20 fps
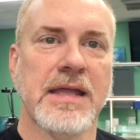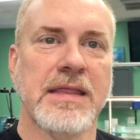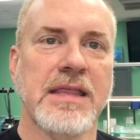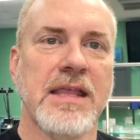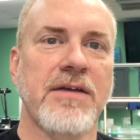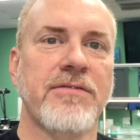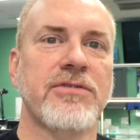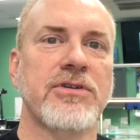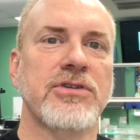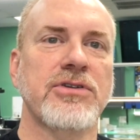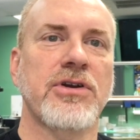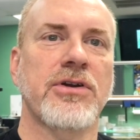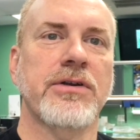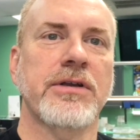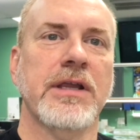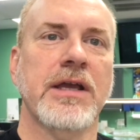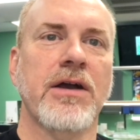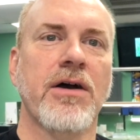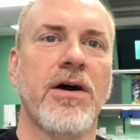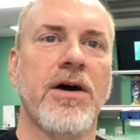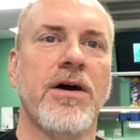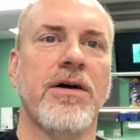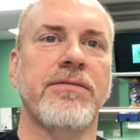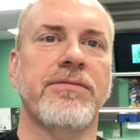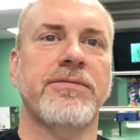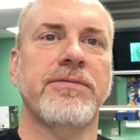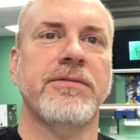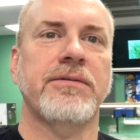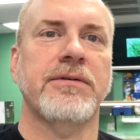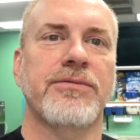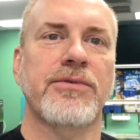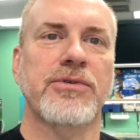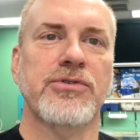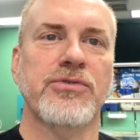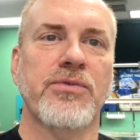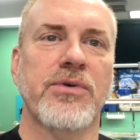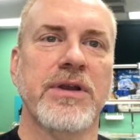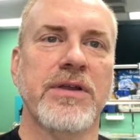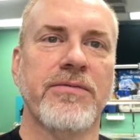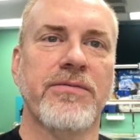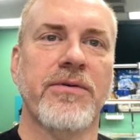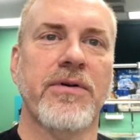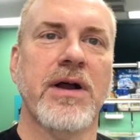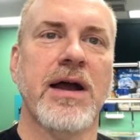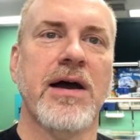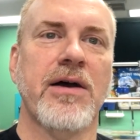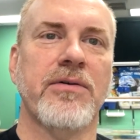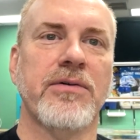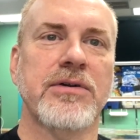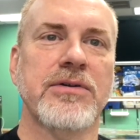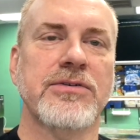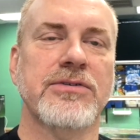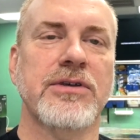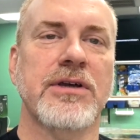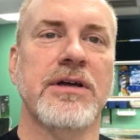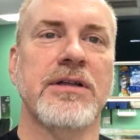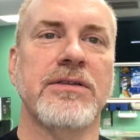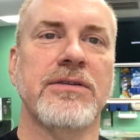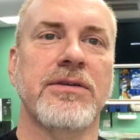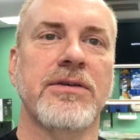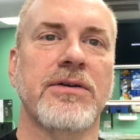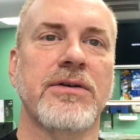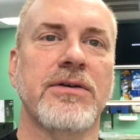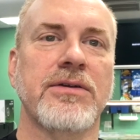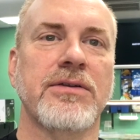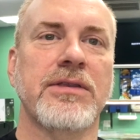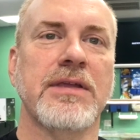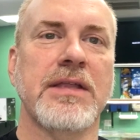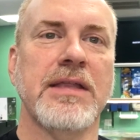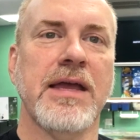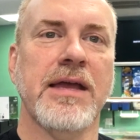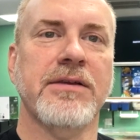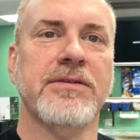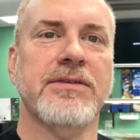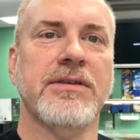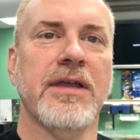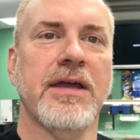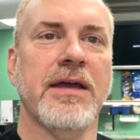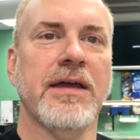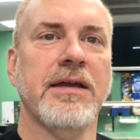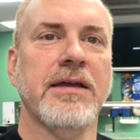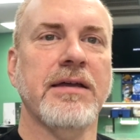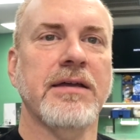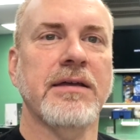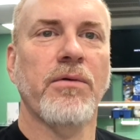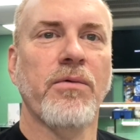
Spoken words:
and never turning off for 24 hours until the next day